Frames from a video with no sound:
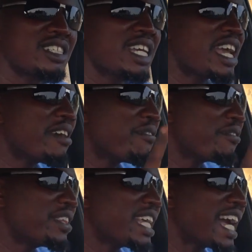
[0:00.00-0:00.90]
if
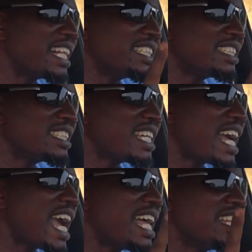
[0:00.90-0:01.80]
there is
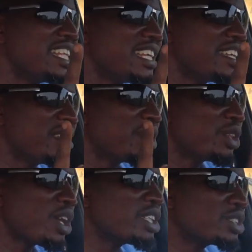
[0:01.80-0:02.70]
any
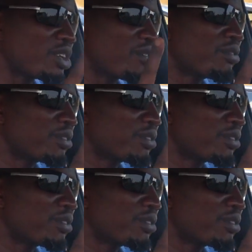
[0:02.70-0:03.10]
loss of